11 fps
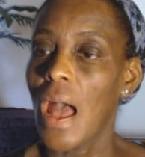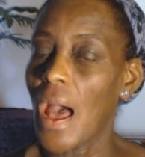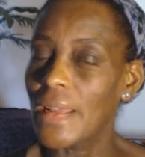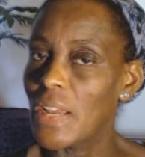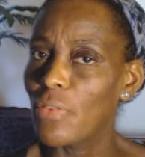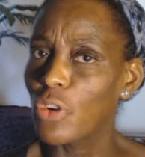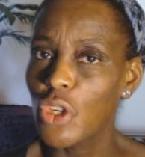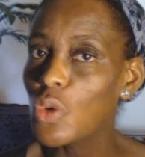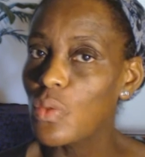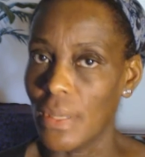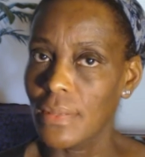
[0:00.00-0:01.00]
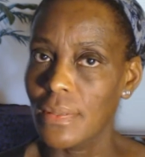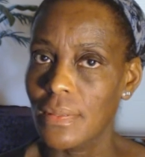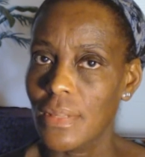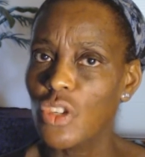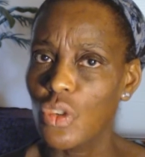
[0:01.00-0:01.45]
I never knew
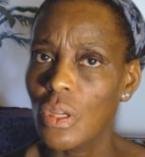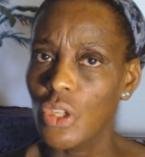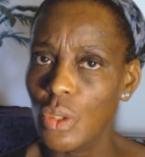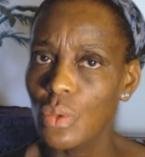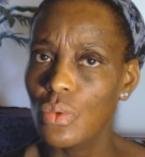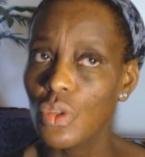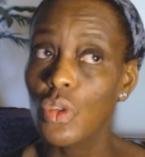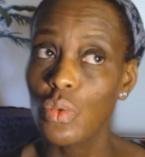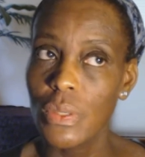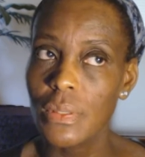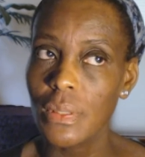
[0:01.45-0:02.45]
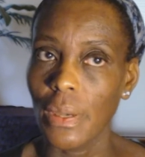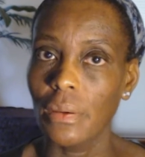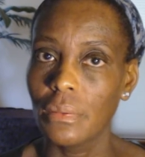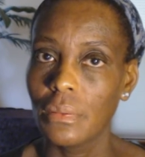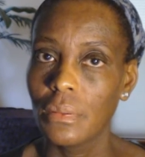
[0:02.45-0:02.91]
this, that you can use
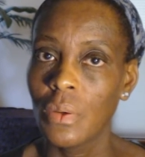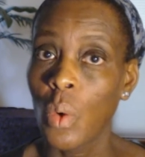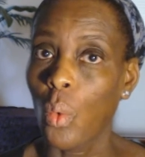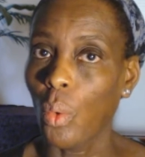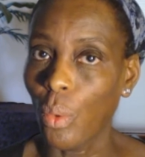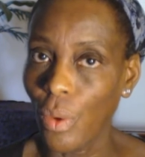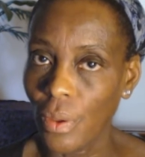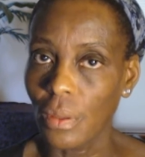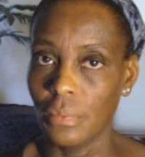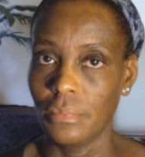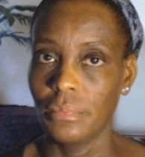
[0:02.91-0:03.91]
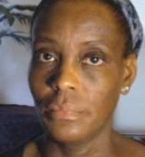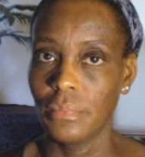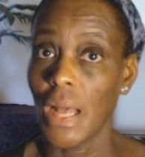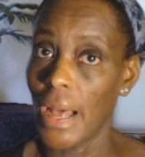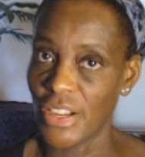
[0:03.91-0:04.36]
Crisco oil
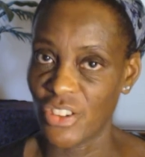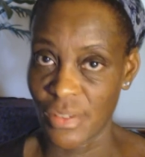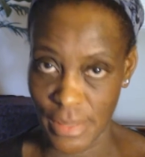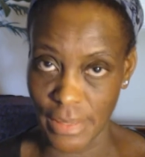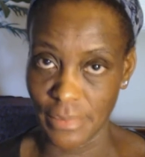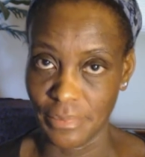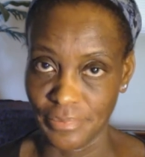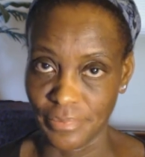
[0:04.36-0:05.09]
on your skin.